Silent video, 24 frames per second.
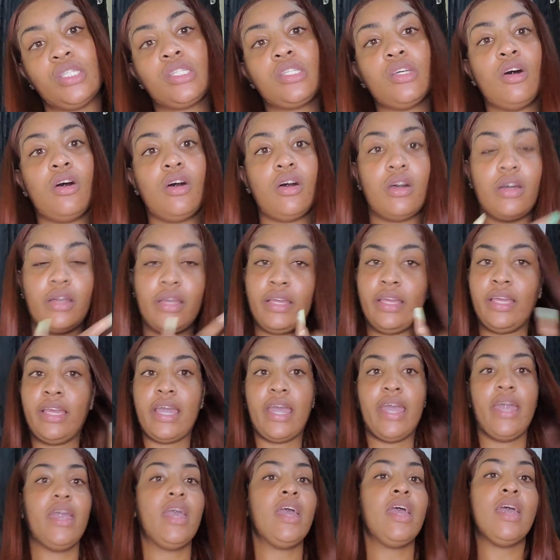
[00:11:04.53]
So
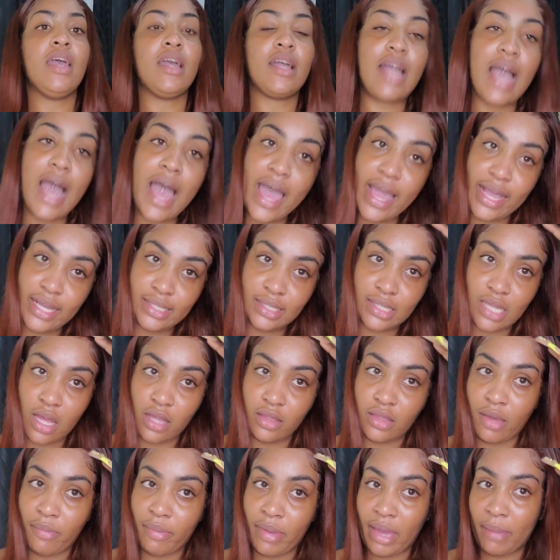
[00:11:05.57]
yeah. Guys,
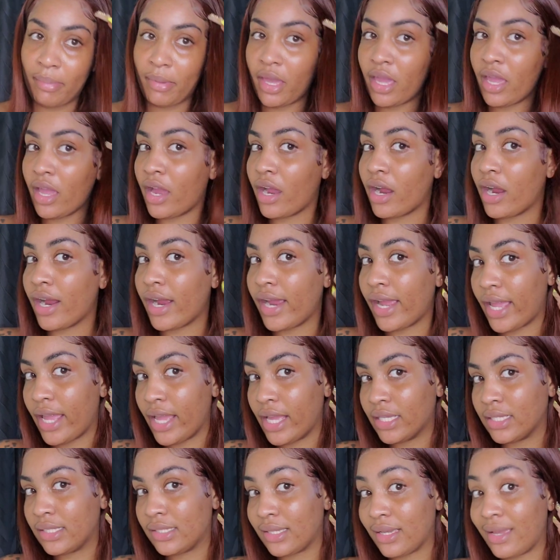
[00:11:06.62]
the baby hair
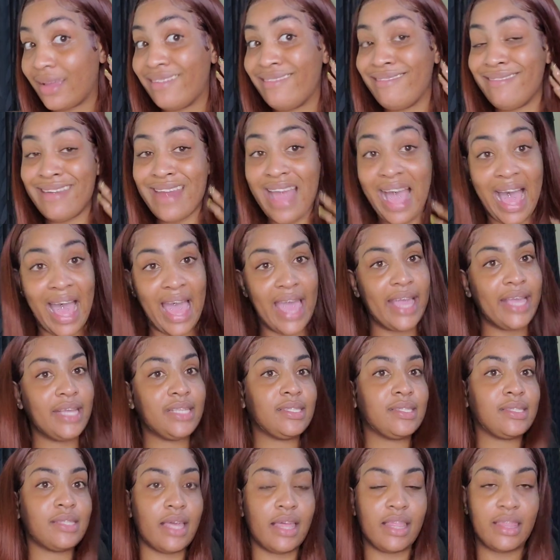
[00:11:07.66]
is nice.
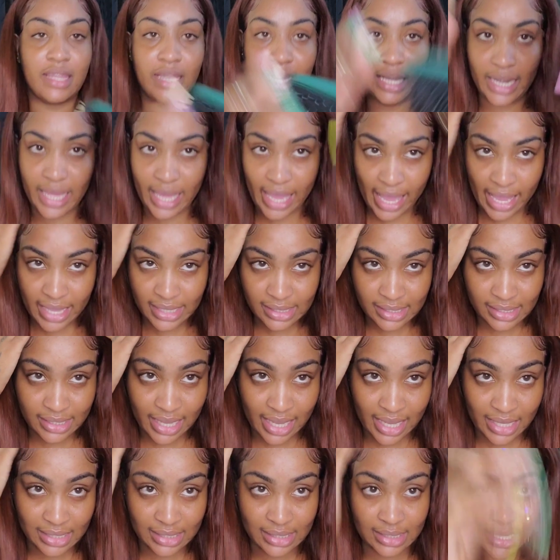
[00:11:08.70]
The lace
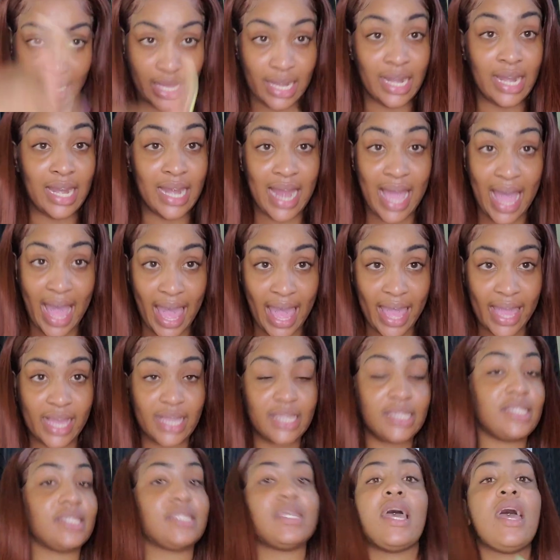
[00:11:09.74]
is
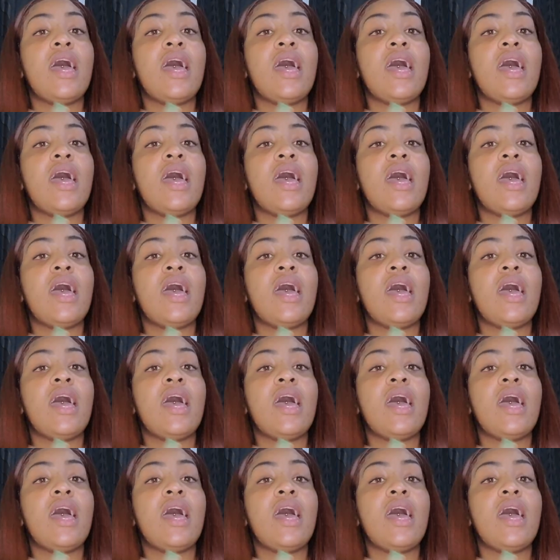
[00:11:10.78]
nice.